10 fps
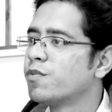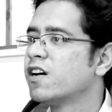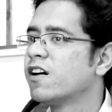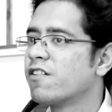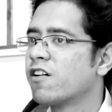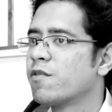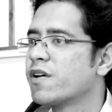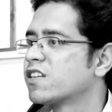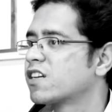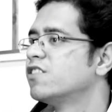one of the
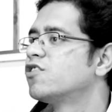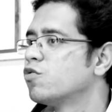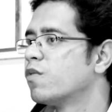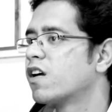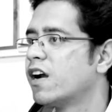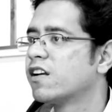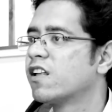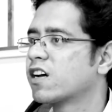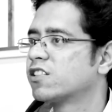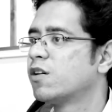biggest consumer and the
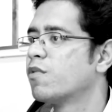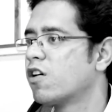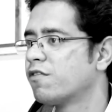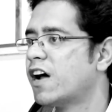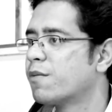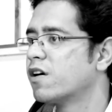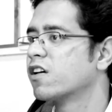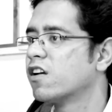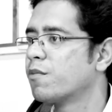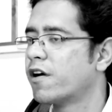customer of that
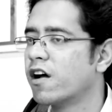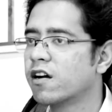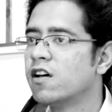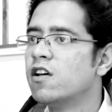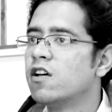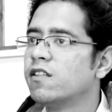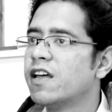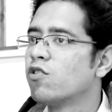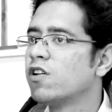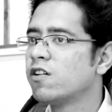particular product.
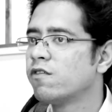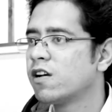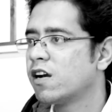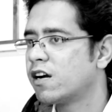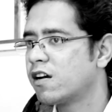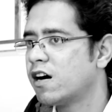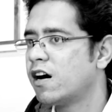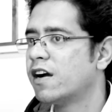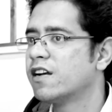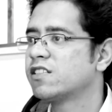Then only you will
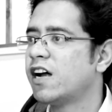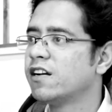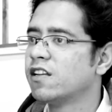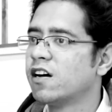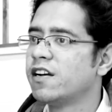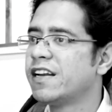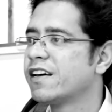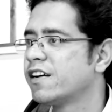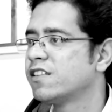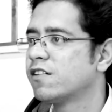understand the
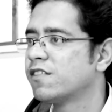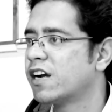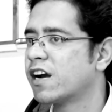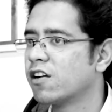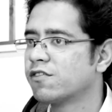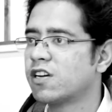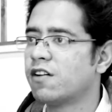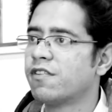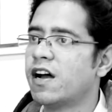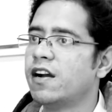nitty-gritties of that kind of
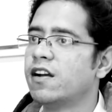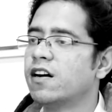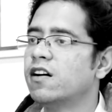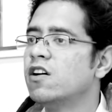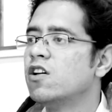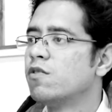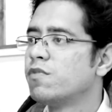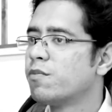stuff and be able